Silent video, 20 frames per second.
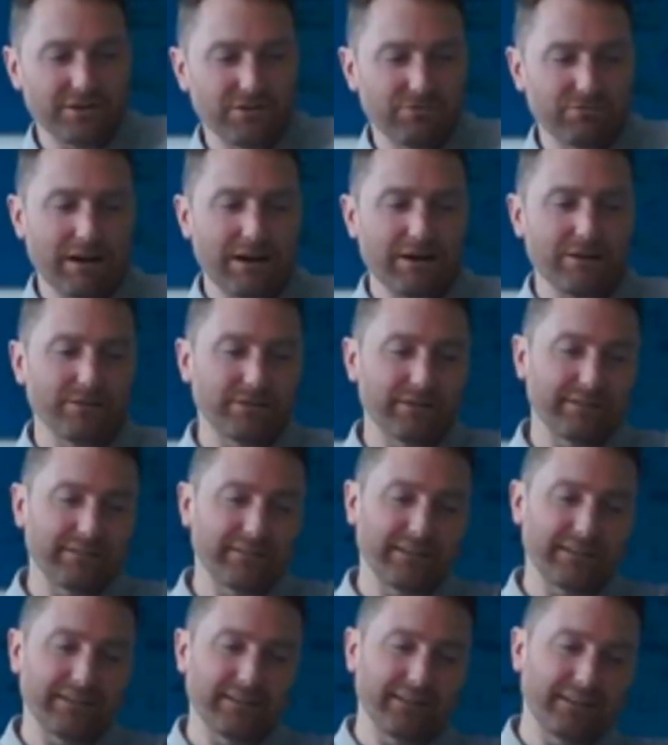ground
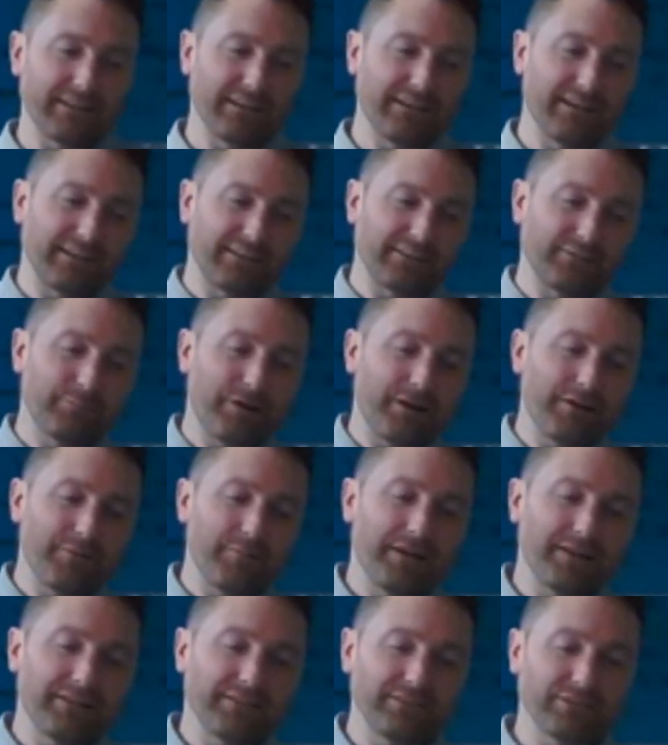it in
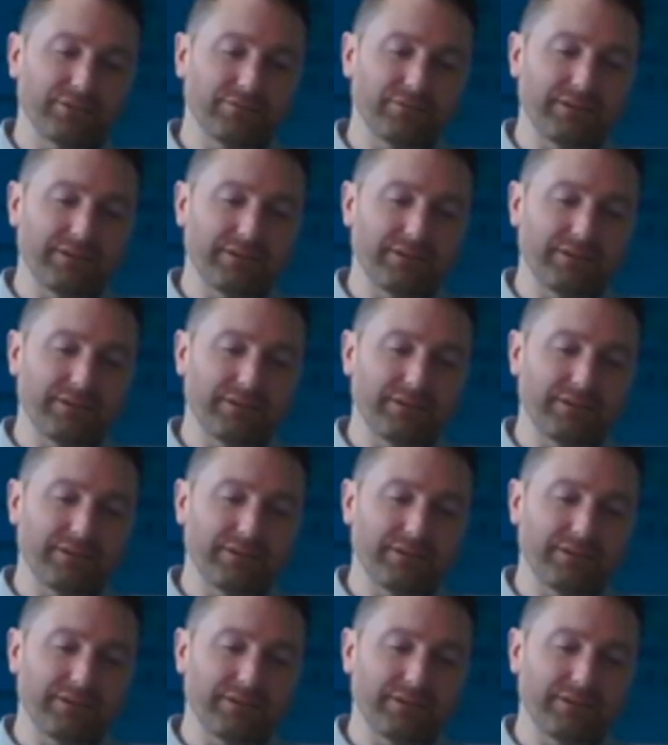experimental